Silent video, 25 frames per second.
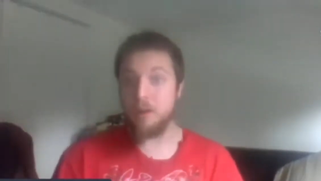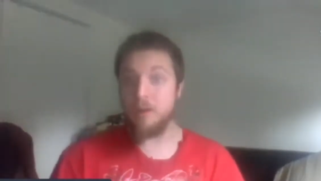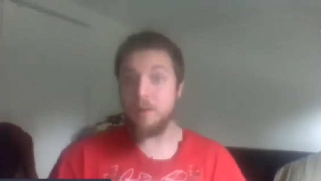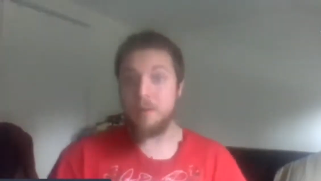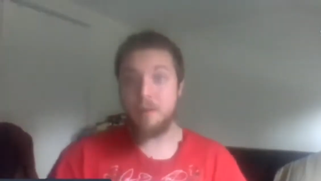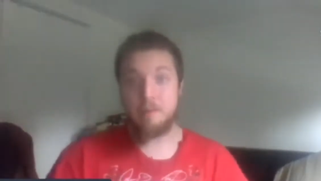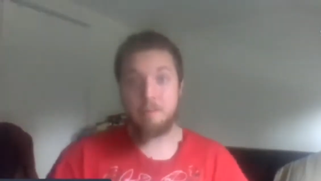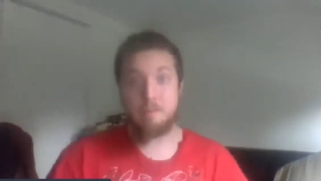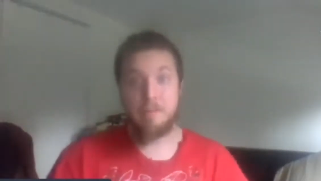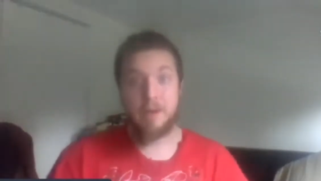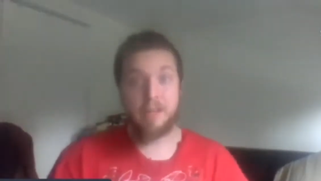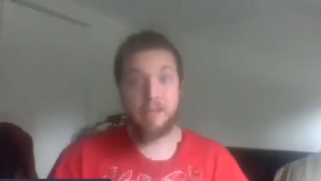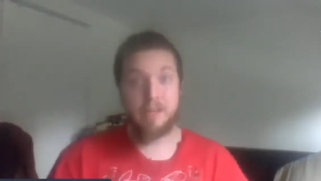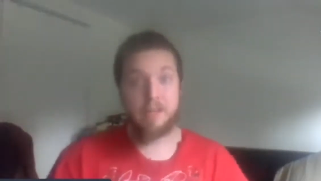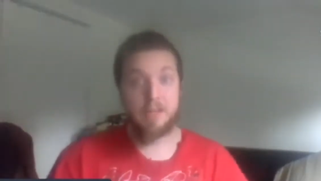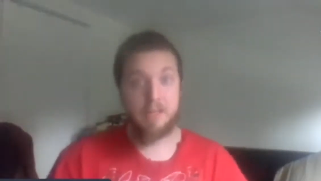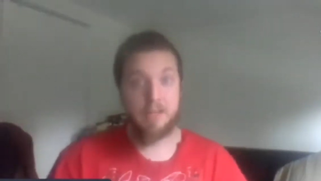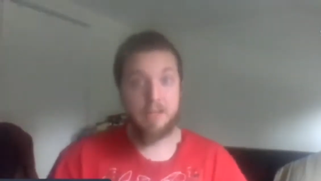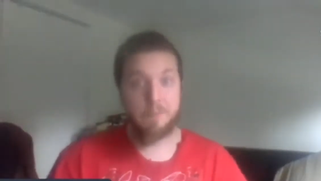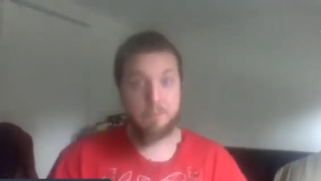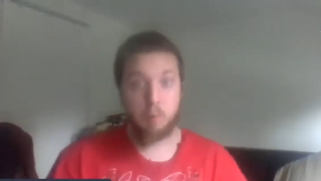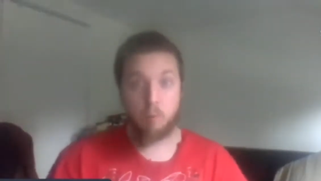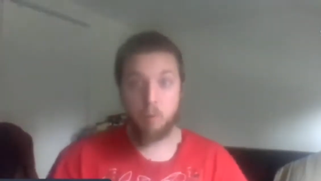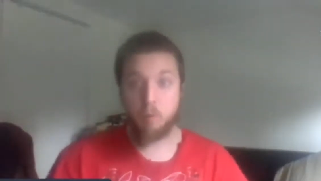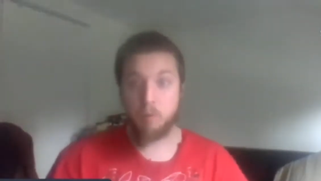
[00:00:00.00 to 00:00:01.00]
they met
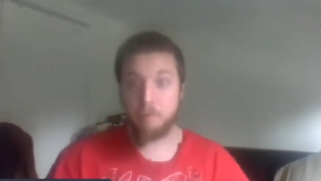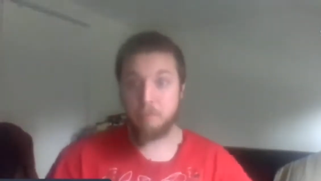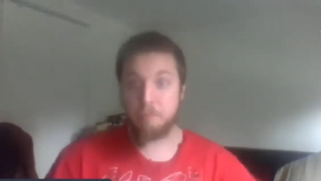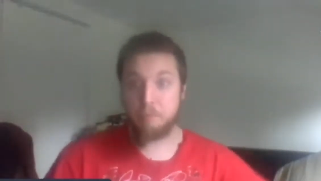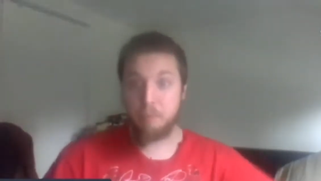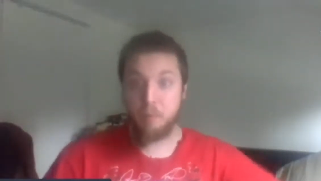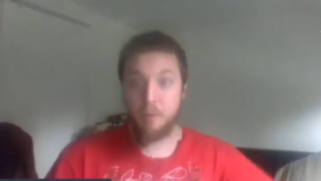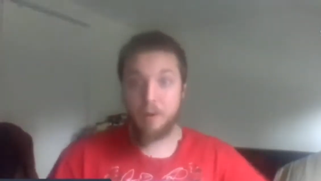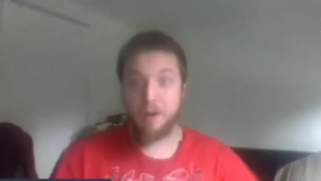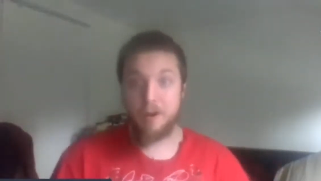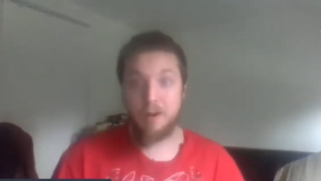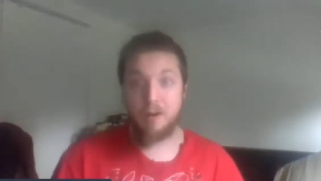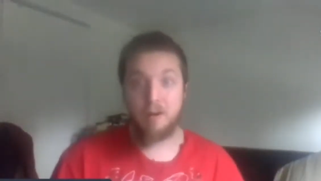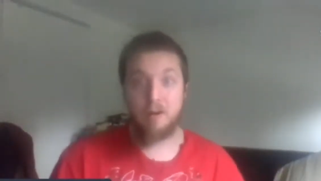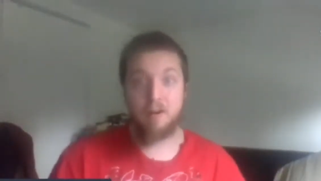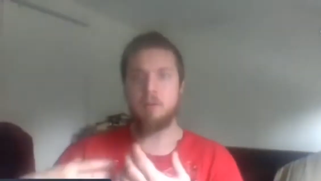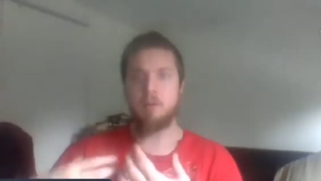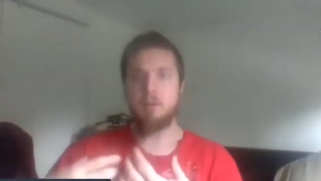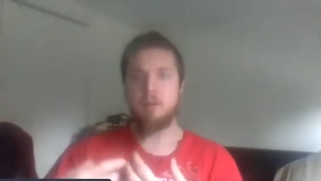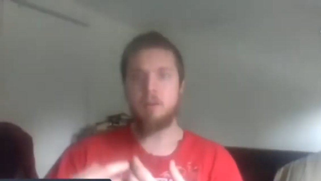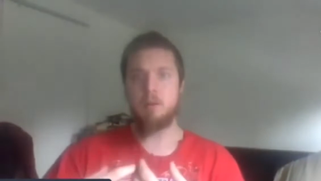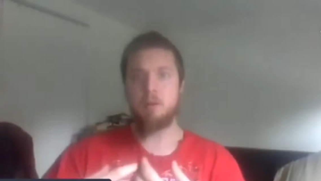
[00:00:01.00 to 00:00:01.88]
keyboard player,